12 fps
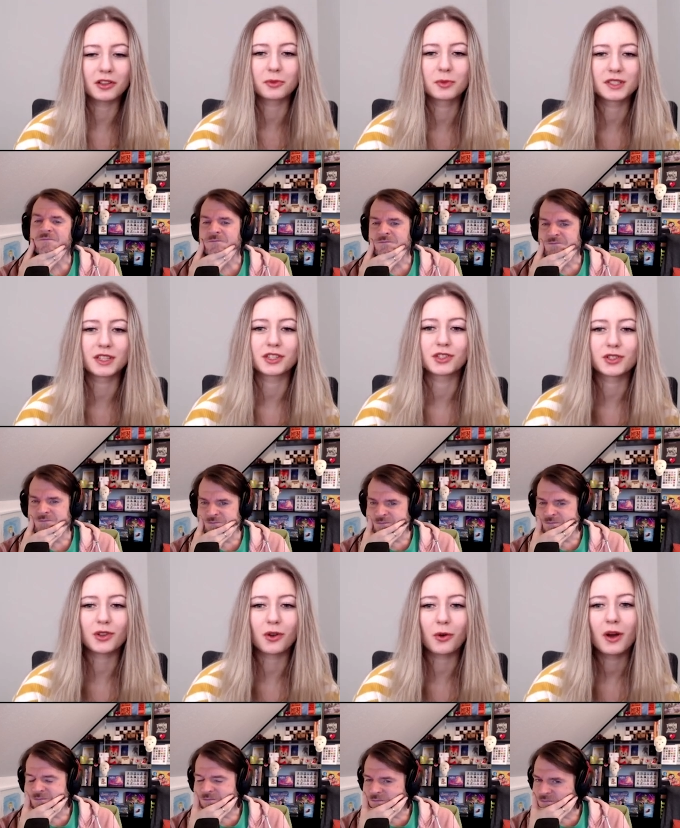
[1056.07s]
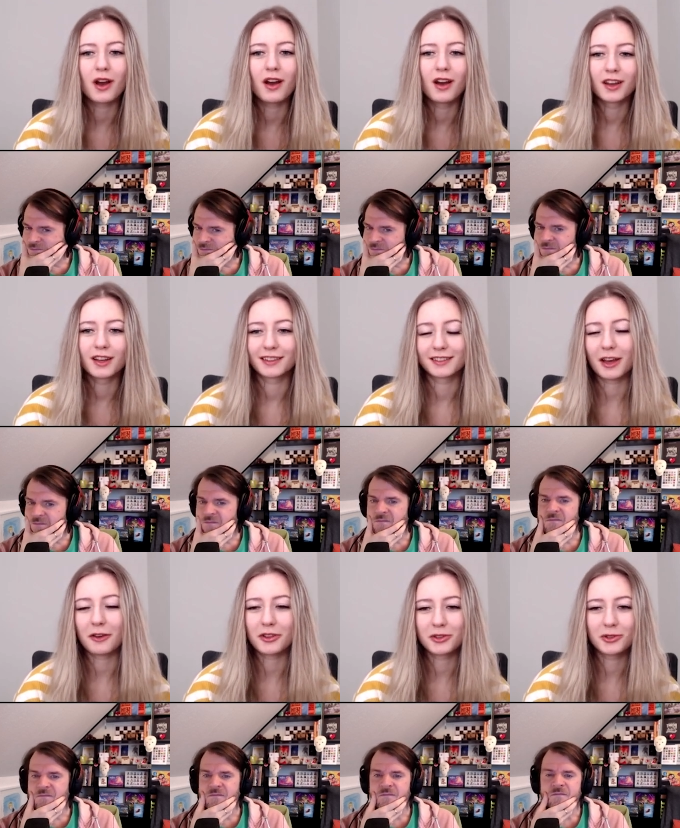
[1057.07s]
Speaker 1: position. So
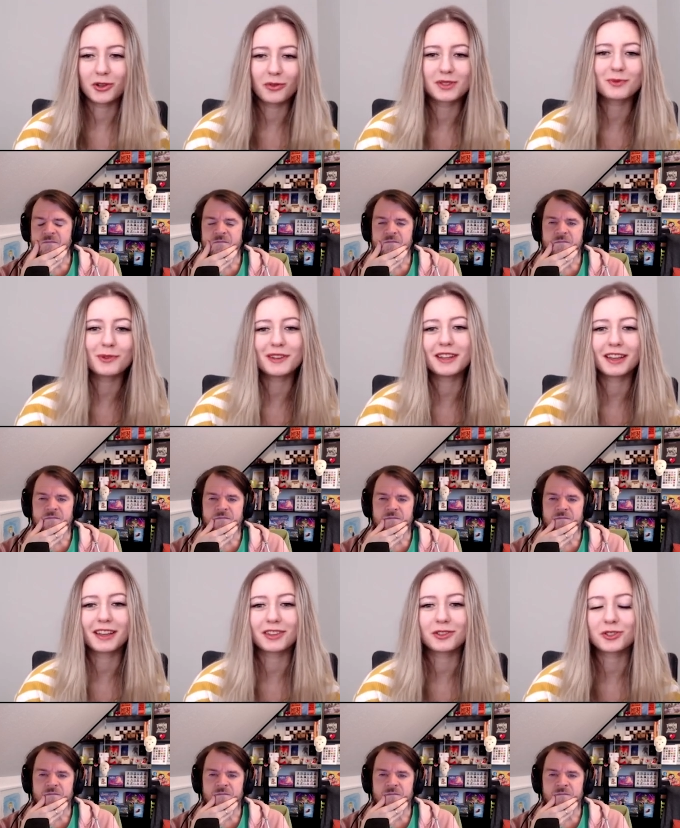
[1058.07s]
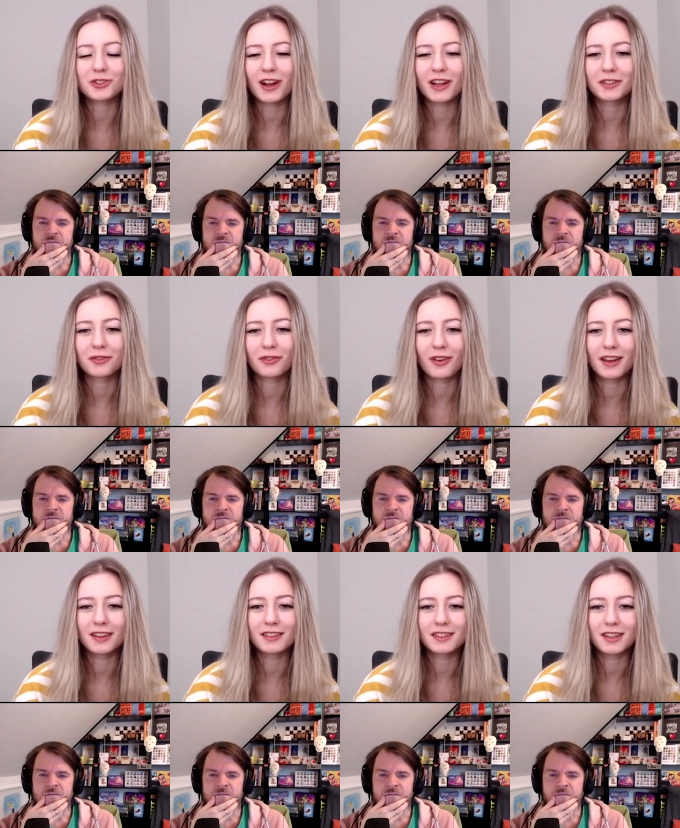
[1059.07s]
now that you know it's winning, can you try to
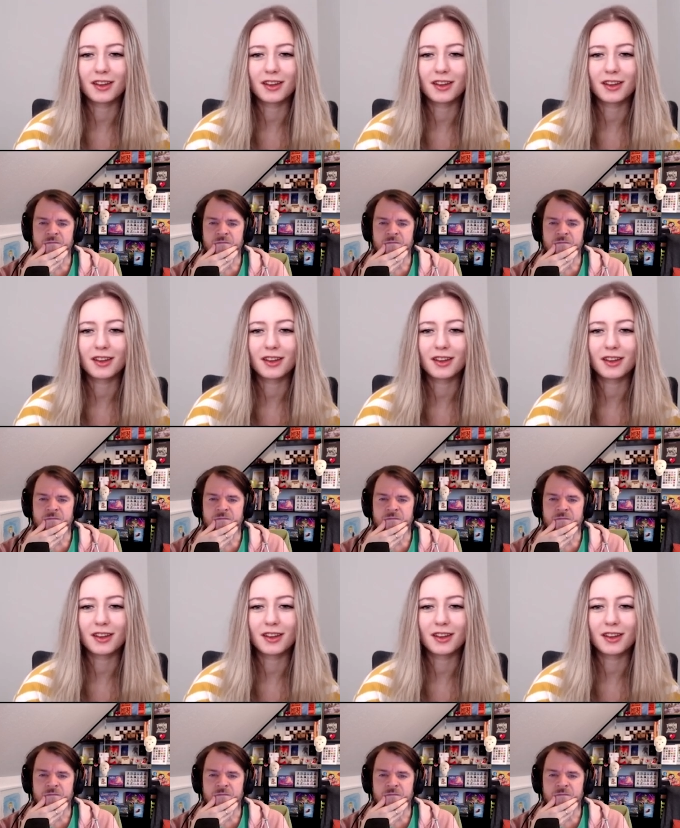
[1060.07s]
find